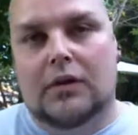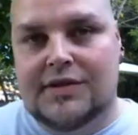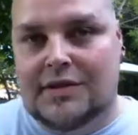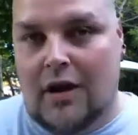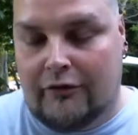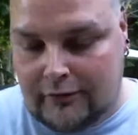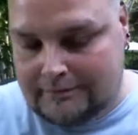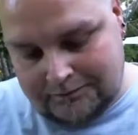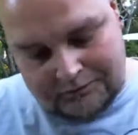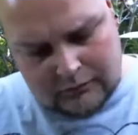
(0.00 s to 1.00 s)
Good stuff.
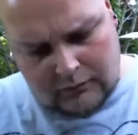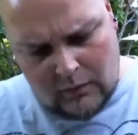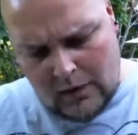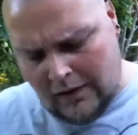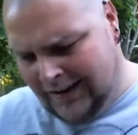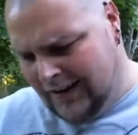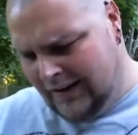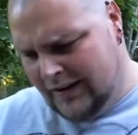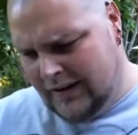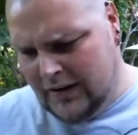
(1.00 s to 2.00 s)

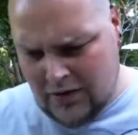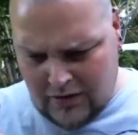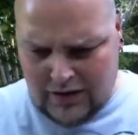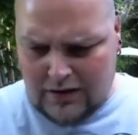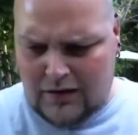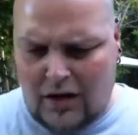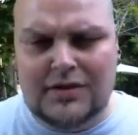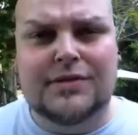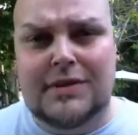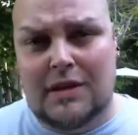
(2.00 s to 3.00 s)
Uh, Innokin
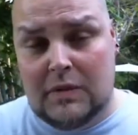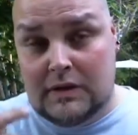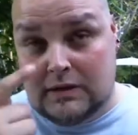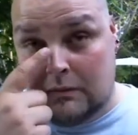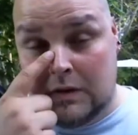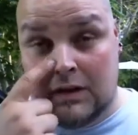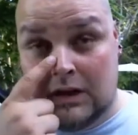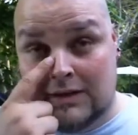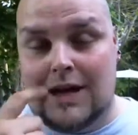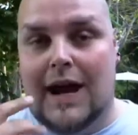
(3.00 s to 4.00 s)
also sent me some of
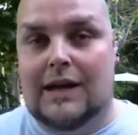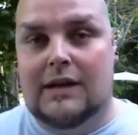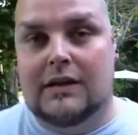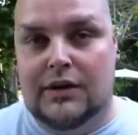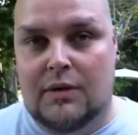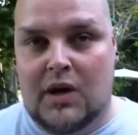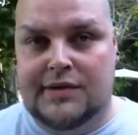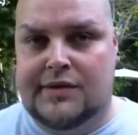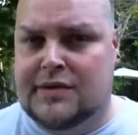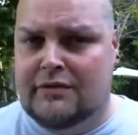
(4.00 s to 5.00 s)
the Tidy
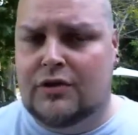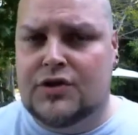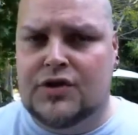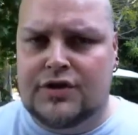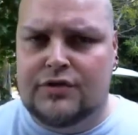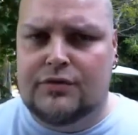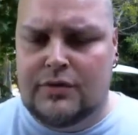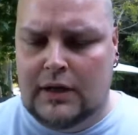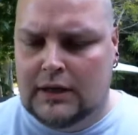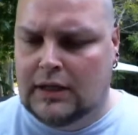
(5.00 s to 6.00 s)
Clearomizers, the version 2.
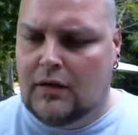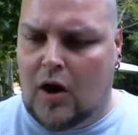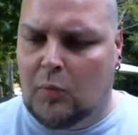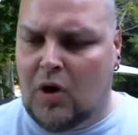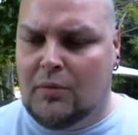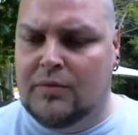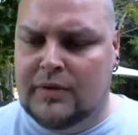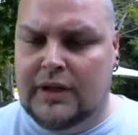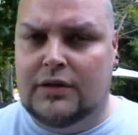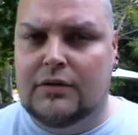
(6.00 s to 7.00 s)
I'll
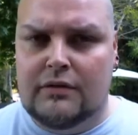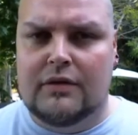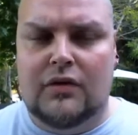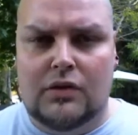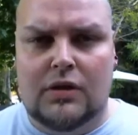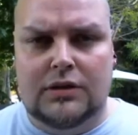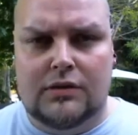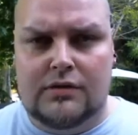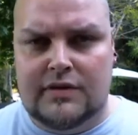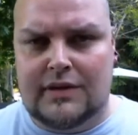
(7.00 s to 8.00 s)
probably do a review on
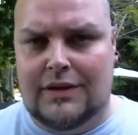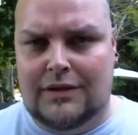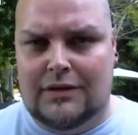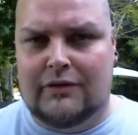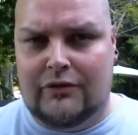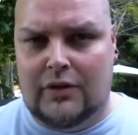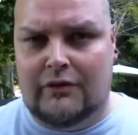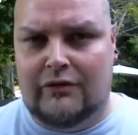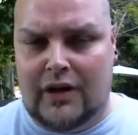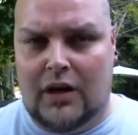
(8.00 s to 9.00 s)
those in a different
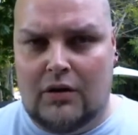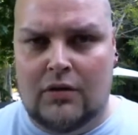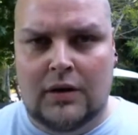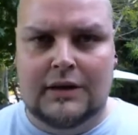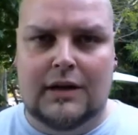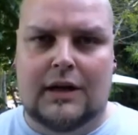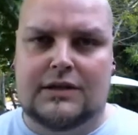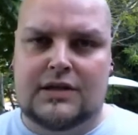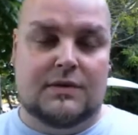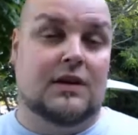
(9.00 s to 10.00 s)
video, uh,
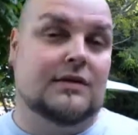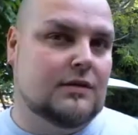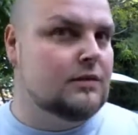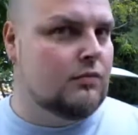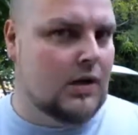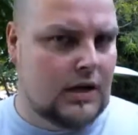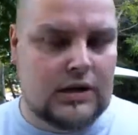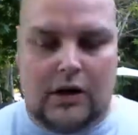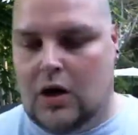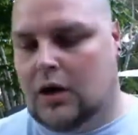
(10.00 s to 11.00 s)
just because this is running
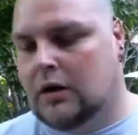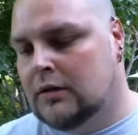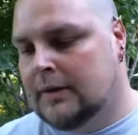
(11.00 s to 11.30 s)
long.